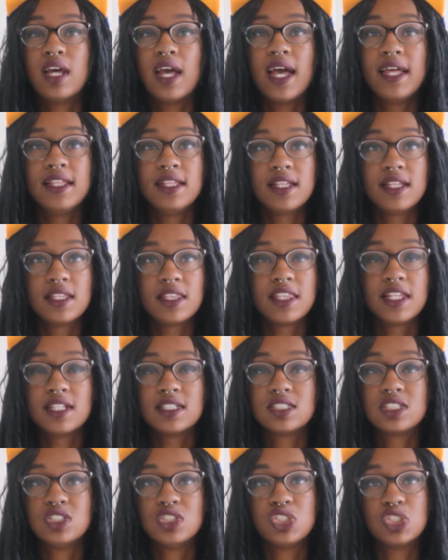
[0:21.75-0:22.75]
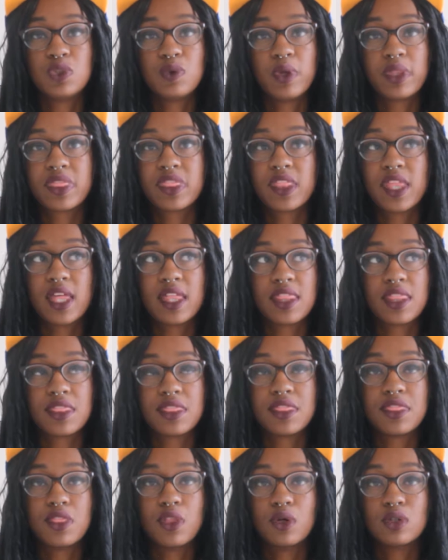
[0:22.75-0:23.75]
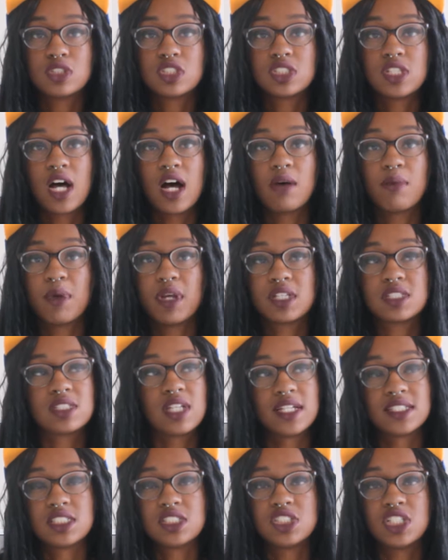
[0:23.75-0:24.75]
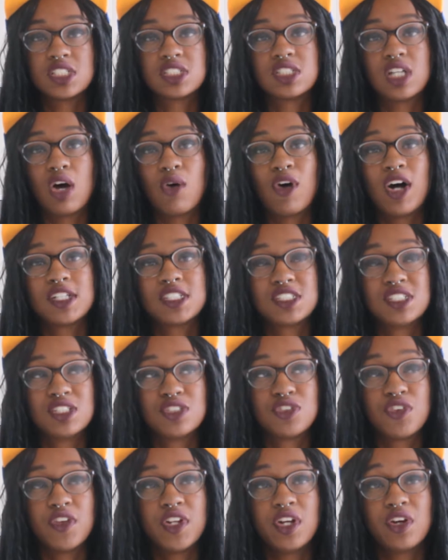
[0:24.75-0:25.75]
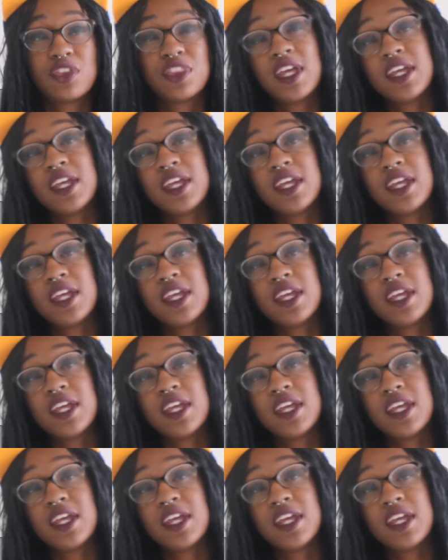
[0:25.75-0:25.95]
anything to do with those topics, I suggest not watching this video.